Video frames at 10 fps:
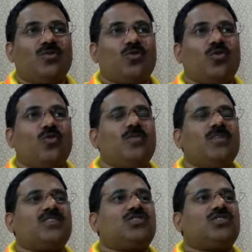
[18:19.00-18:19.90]
So whom
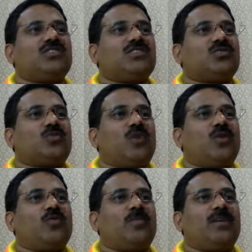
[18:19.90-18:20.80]
is Jesus going
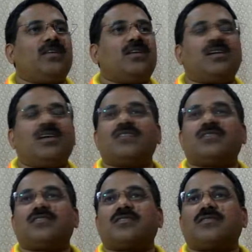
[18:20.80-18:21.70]
to plead the
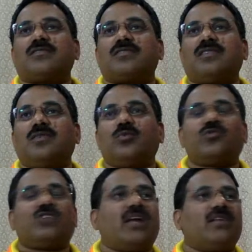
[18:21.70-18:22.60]
case? In
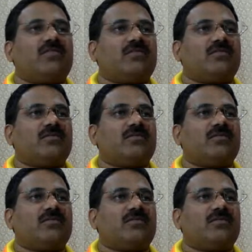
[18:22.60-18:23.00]
whose life?